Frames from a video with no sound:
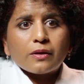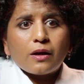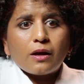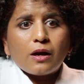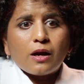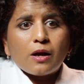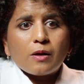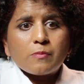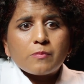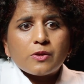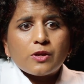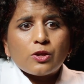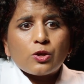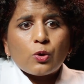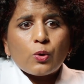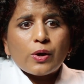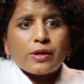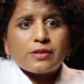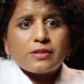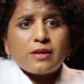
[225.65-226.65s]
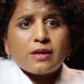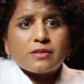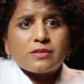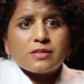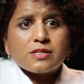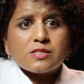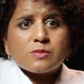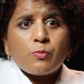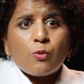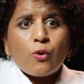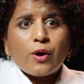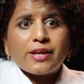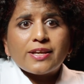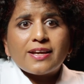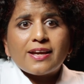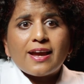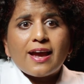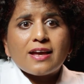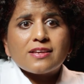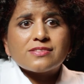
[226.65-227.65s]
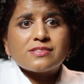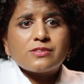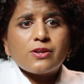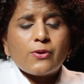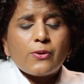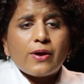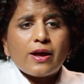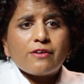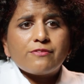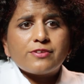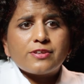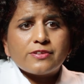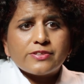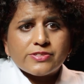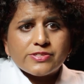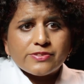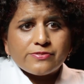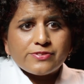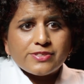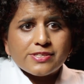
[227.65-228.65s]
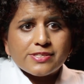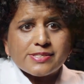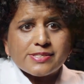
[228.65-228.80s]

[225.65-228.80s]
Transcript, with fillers: Um, you know, at, at, this point, he has no evidence of